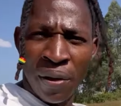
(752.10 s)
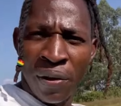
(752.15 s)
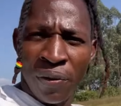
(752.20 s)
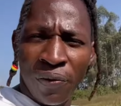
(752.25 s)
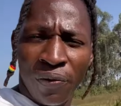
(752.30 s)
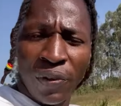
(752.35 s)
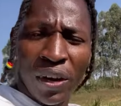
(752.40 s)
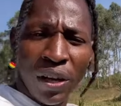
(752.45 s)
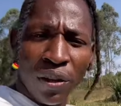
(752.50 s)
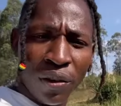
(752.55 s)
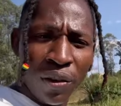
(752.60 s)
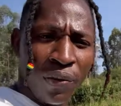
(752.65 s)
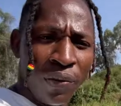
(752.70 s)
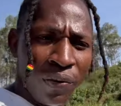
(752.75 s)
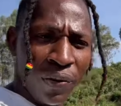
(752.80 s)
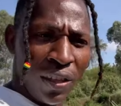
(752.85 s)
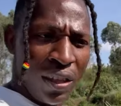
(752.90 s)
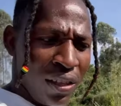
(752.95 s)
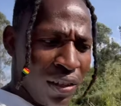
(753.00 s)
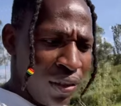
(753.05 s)
viral
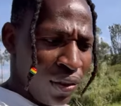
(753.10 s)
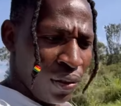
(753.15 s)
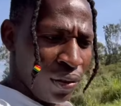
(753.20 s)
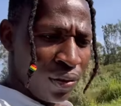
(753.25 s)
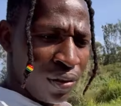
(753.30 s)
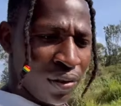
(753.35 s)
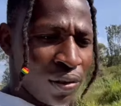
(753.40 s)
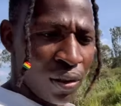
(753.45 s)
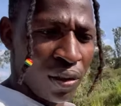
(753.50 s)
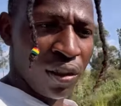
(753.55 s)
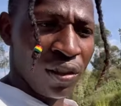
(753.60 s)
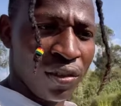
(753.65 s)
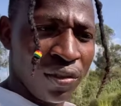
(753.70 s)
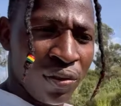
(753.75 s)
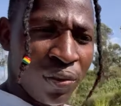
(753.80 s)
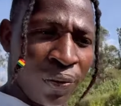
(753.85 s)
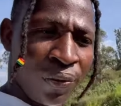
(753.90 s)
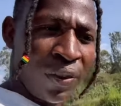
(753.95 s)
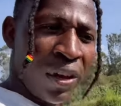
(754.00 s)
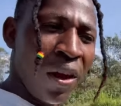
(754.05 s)
videos, close
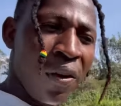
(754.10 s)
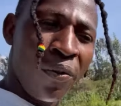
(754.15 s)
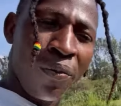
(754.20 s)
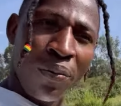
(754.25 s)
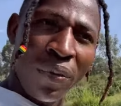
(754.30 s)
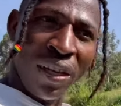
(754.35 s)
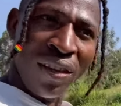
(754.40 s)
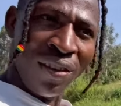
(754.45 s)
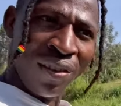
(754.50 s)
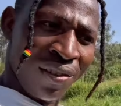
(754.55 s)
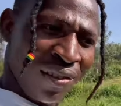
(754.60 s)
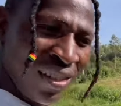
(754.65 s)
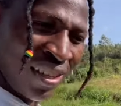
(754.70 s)
to 5 million,